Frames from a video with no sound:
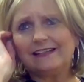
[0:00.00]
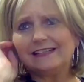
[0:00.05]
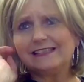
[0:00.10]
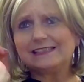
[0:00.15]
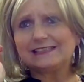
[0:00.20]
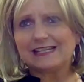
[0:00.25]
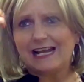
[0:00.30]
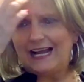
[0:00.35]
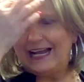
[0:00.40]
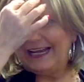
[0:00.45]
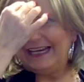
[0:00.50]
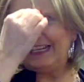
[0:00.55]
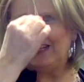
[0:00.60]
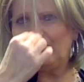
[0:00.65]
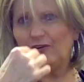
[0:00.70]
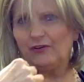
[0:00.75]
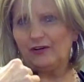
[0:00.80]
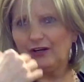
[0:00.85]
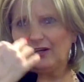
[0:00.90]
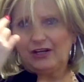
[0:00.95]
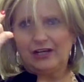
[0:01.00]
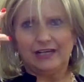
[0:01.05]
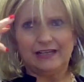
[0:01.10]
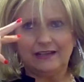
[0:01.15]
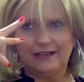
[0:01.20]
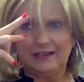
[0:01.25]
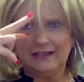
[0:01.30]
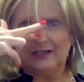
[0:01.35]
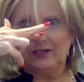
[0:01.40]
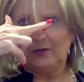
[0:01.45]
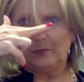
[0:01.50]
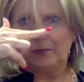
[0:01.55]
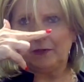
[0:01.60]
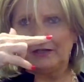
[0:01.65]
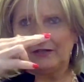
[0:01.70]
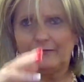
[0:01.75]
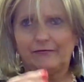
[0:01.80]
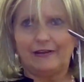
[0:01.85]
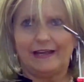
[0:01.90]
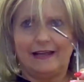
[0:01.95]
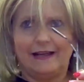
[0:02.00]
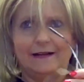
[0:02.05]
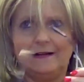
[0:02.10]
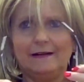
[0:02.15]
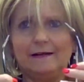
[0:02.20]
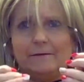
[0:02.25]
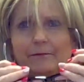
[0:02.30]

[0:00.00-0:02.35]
the side or cut a little bit of a,